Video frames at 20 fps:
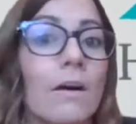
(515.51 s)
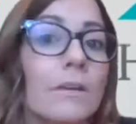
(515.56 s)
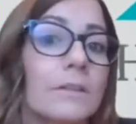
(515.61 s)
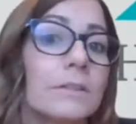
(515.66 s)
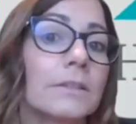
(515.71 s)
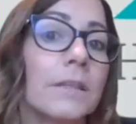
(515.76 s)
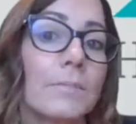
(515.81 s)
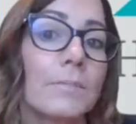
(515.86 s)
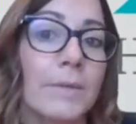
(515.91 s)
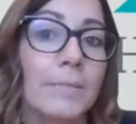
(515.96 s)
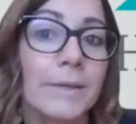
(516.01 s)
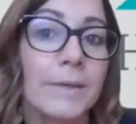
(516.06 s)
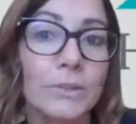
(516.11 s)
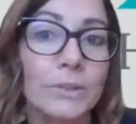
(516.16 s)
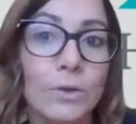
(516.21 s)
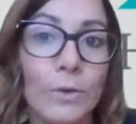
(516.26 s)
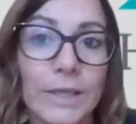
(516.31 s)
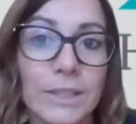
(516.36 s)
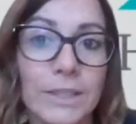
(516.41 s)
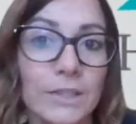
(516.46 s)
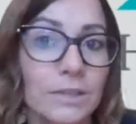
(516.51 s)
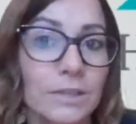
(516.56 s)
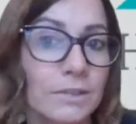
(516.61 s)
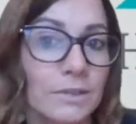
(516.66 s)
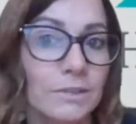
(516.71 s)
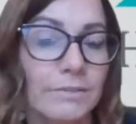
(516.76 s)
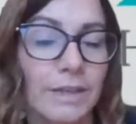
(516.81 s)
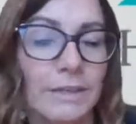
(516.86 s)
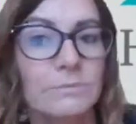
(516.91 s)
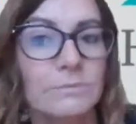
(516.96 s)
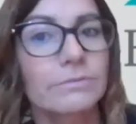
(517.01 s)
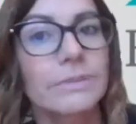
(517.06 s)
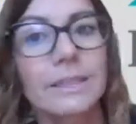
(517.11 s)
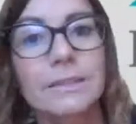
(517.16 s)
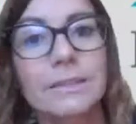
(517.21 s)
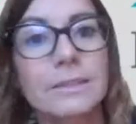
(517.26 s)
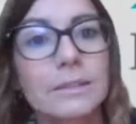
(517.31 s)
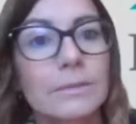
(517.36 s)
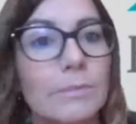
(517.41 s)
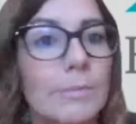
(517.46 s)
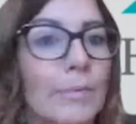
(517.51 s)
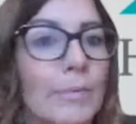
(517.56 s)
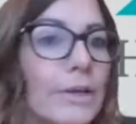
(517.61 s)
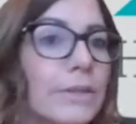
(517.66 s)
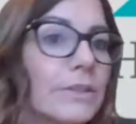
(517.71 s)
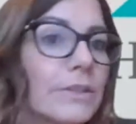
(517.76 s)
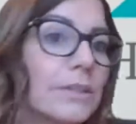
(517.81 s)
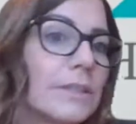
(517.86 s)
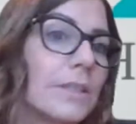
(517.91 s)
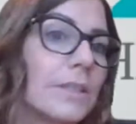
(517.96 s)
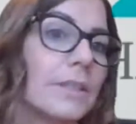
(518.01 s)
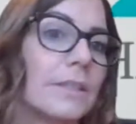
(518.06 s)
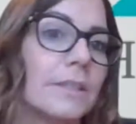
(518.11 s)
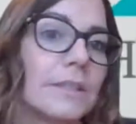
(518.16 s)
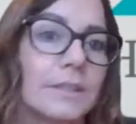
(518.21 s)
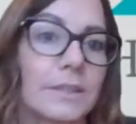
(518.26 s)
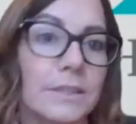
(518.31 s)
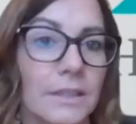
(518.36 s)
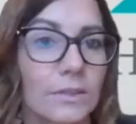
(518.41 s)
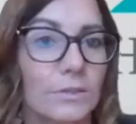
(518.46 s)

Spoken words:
supplemental questions around ransom approaches